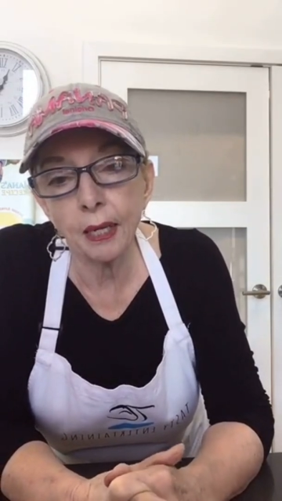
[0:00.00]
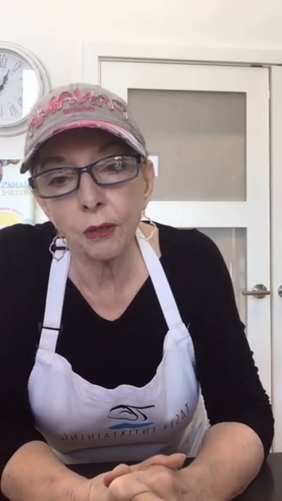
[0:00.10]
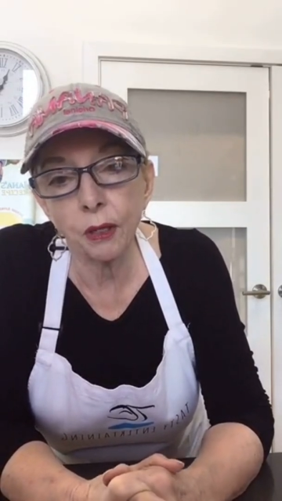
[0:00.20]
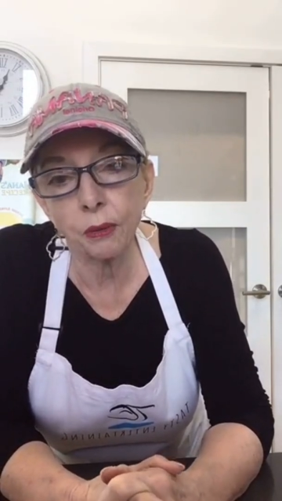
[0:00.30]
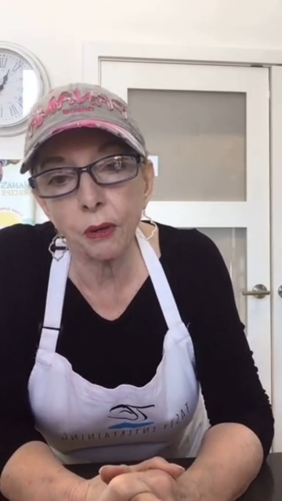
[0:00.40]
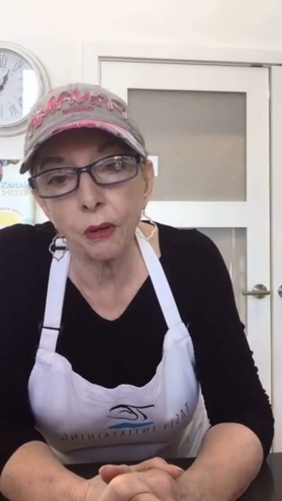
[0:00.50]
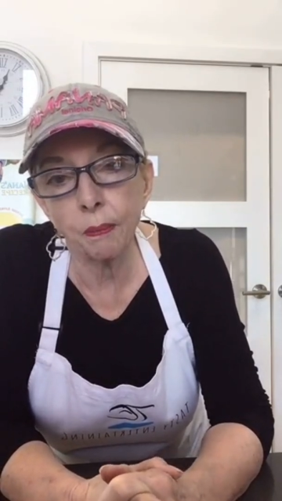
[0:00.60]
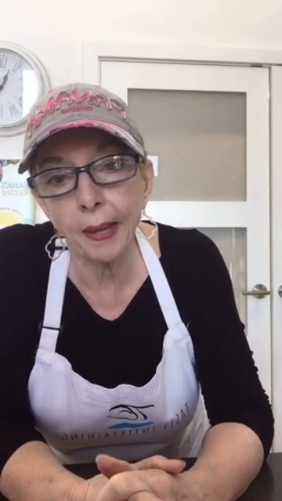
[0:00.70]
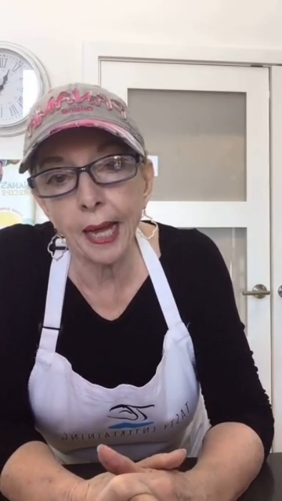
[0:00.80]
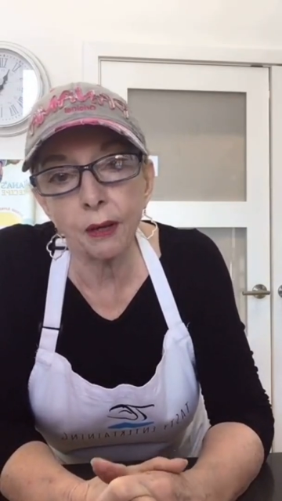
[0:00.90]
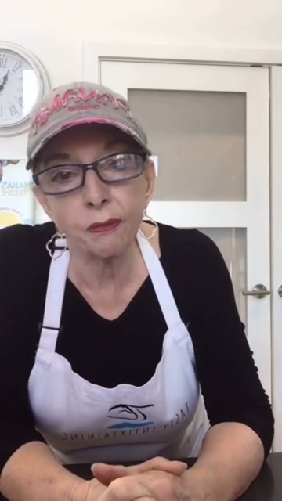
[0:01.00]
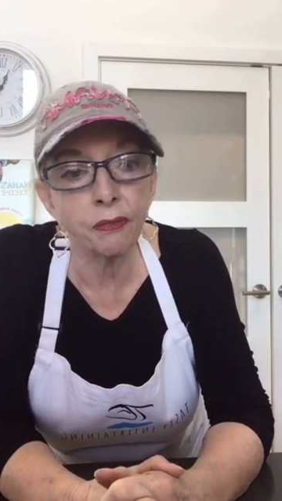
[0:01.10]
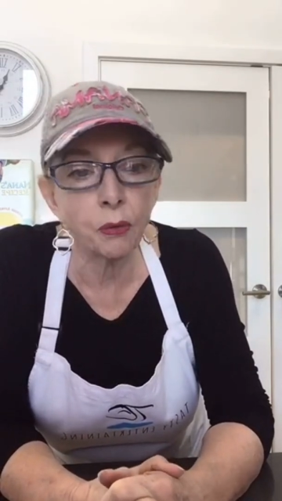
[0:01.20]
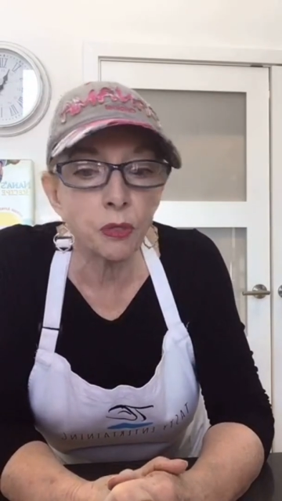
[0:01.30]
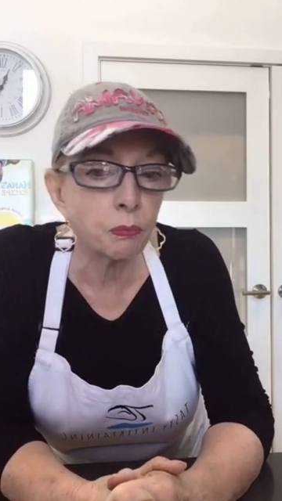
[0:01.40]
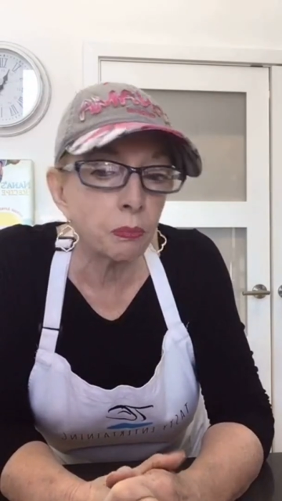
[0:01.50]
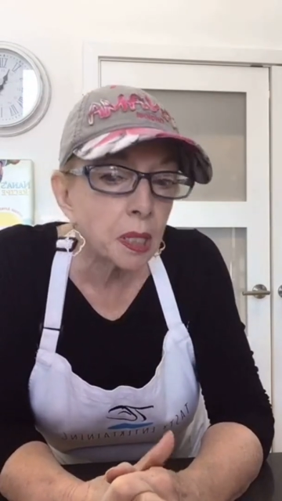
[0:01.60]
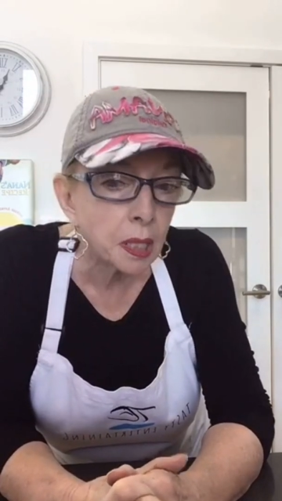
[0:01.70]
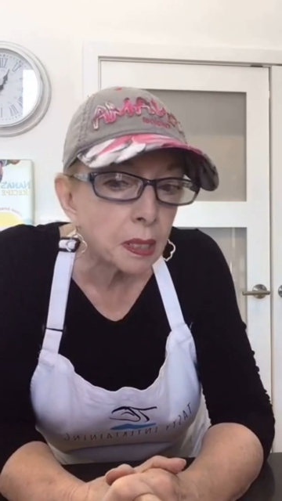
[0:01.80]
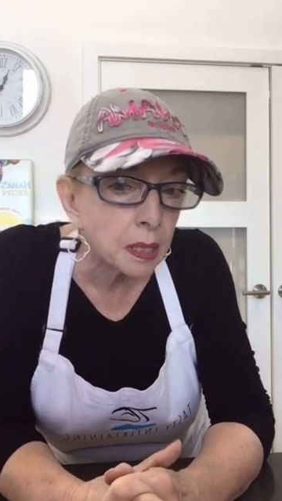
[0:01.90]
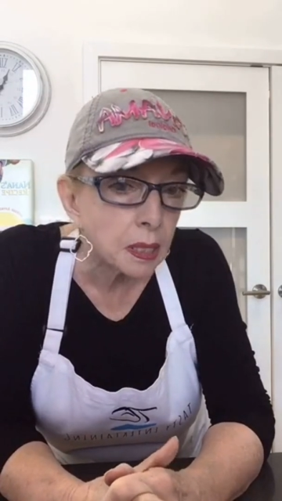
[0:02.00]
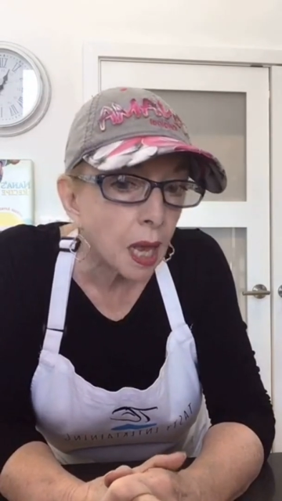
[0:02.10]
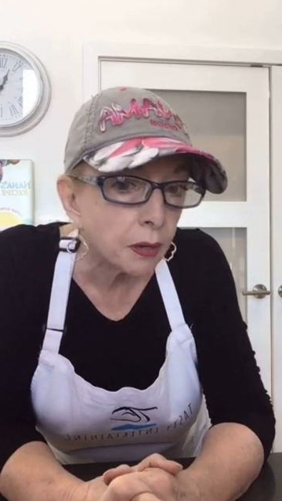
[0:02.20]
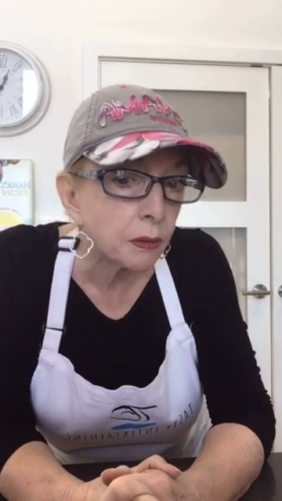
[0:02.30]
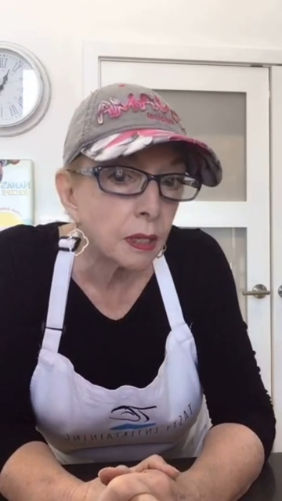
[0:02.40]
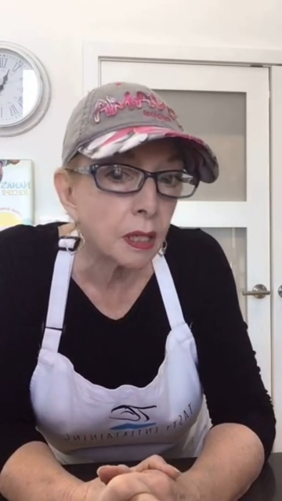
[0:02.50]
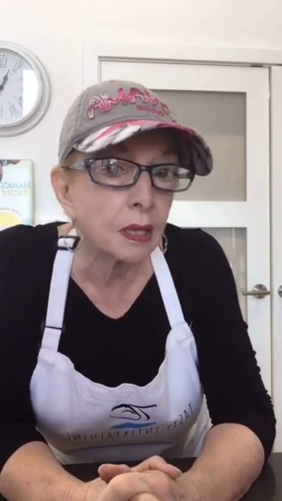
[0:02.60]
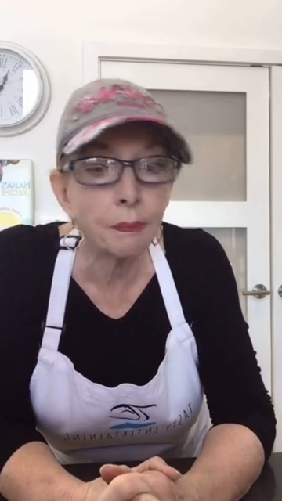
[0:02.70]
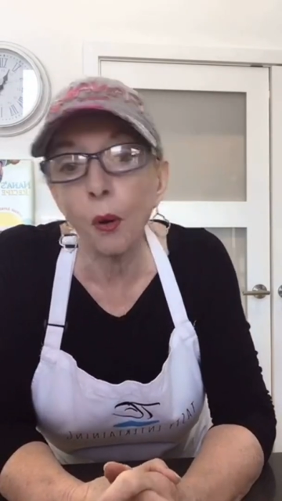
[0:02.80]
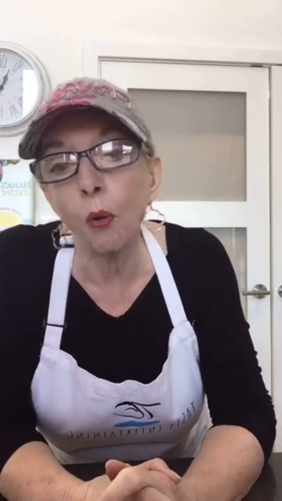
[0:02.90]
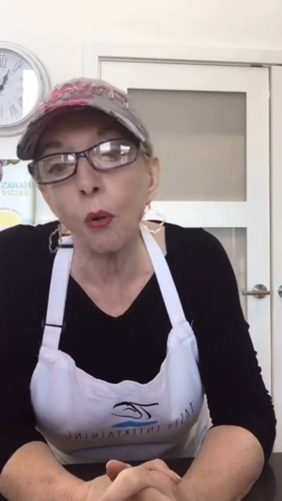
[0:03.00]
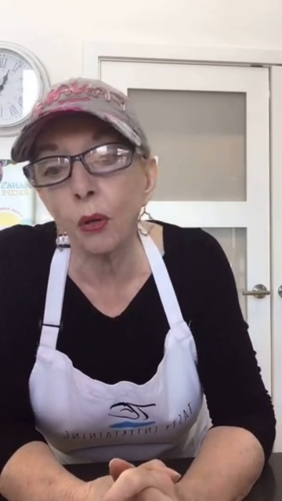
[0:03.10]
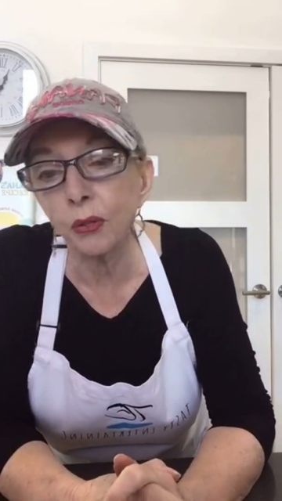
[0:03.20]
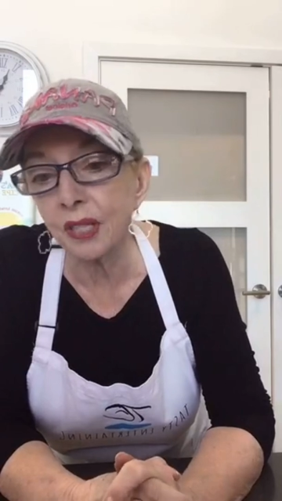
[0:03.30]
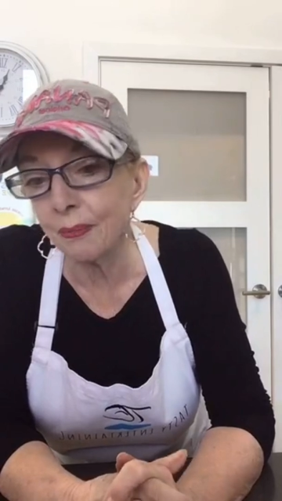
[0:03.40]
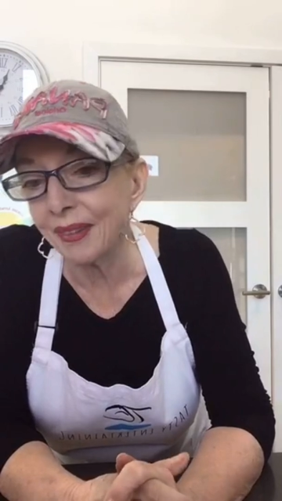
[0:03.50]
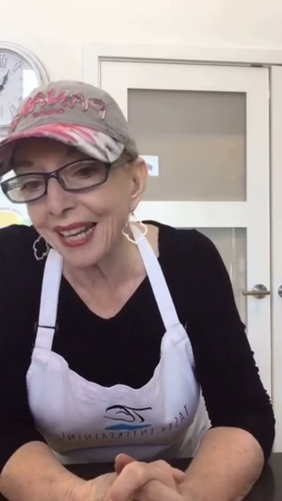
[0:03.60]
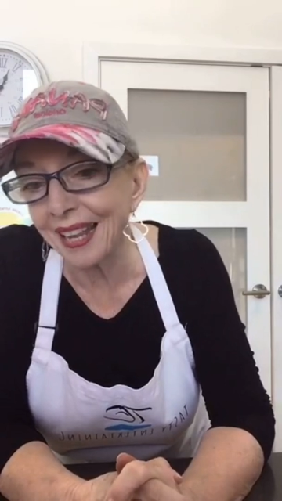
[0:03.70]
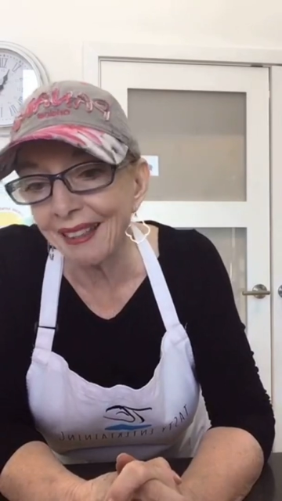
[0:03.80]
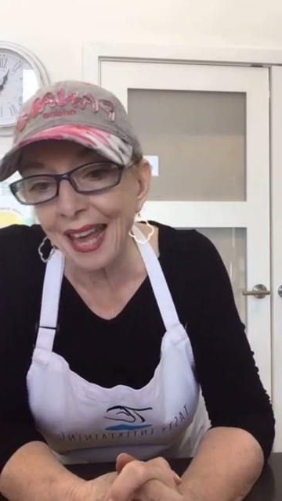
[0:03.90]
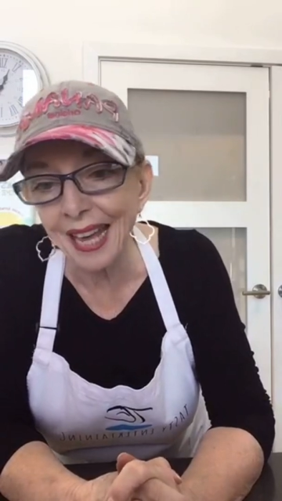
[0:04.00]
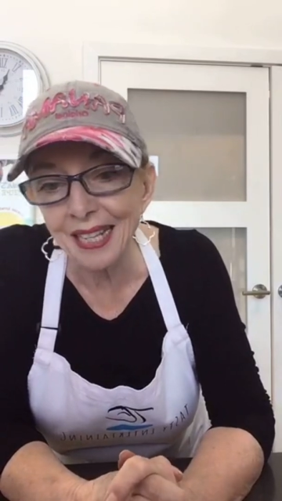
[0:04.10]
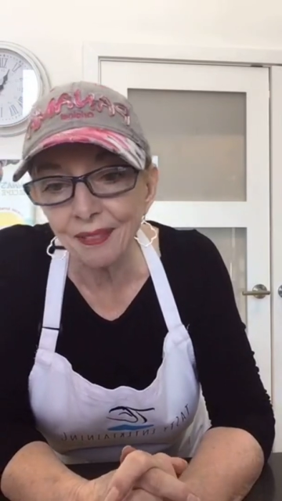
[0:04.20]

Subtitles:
You can throw a bag of frozen peas underneath the bowl or something like that.